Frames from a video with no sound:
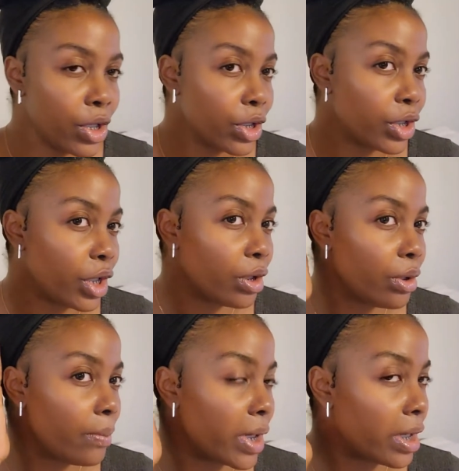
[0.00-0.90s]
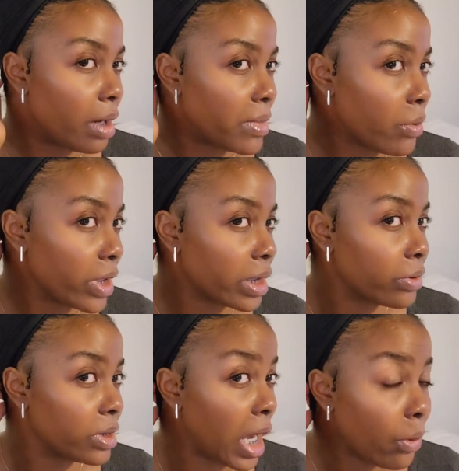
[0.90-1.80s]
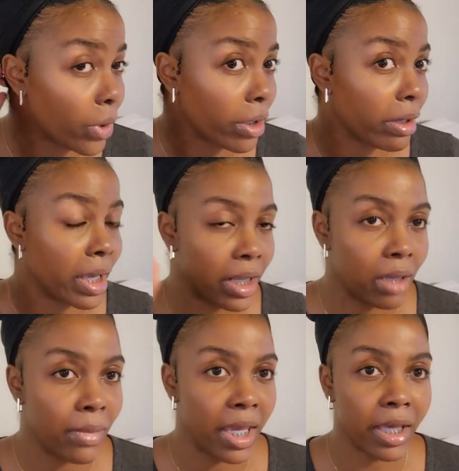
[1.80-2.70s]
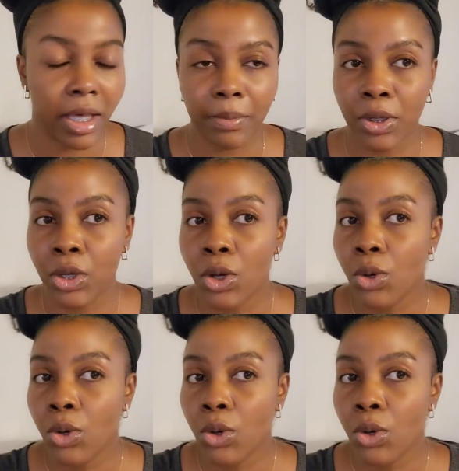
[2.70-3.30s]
you know, but I'm not working not wearing any makeup